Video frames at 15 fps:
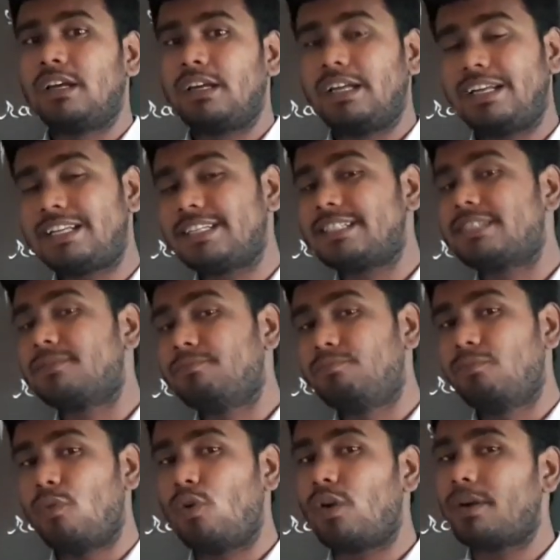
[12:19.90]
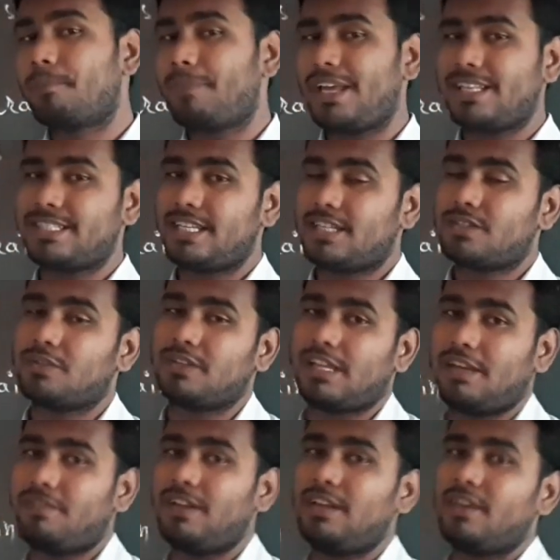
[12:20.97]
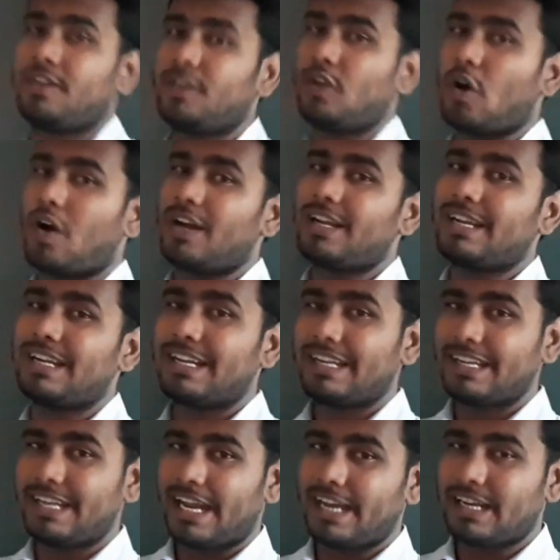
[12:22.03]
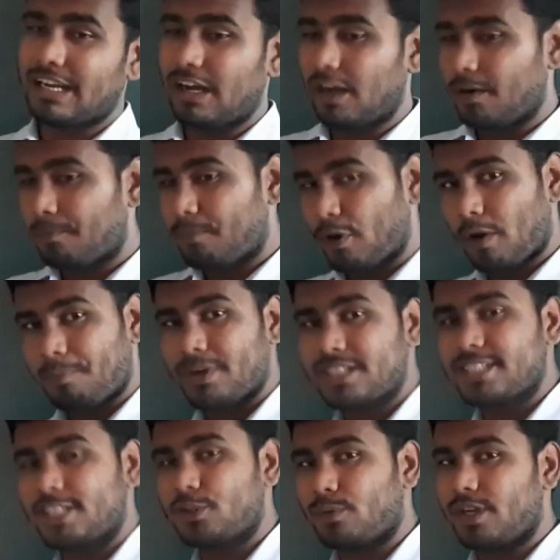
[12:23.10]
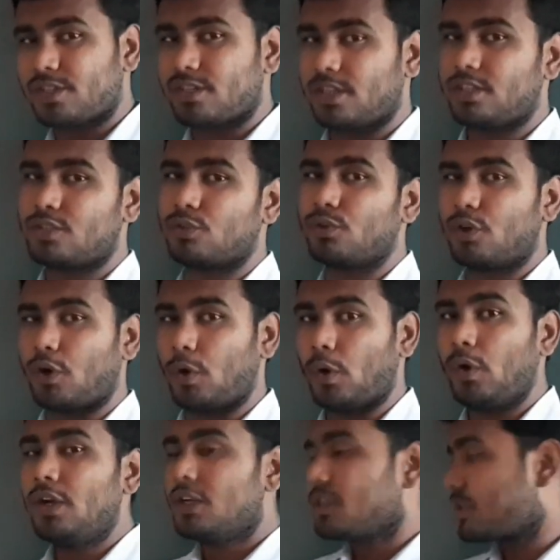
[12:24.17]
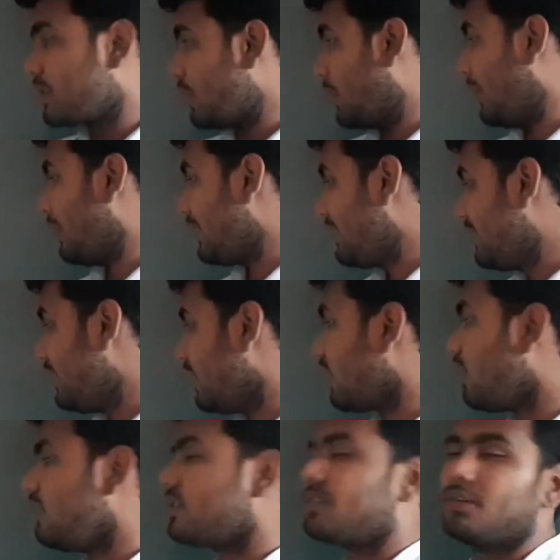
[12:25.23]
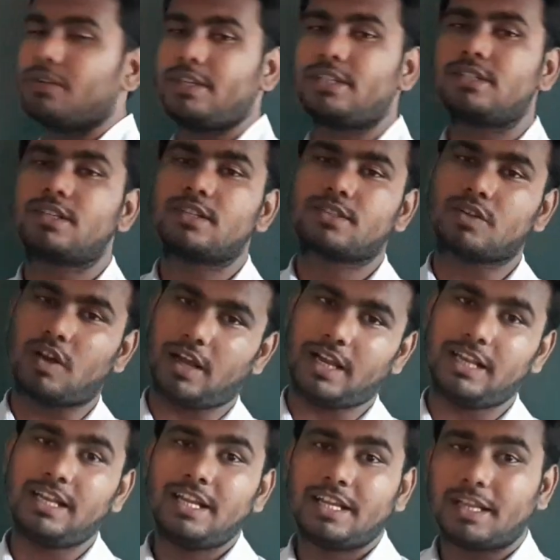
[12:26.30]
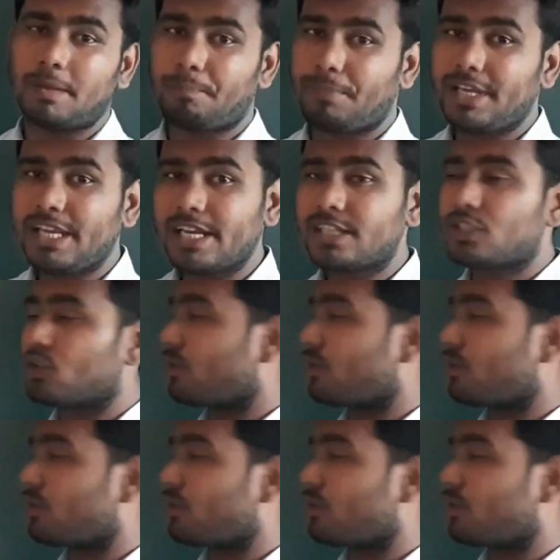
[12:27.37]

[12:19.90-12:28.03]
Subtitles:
it is more basic, so they will not get a proper situation to grow. So here also in the soil, the pH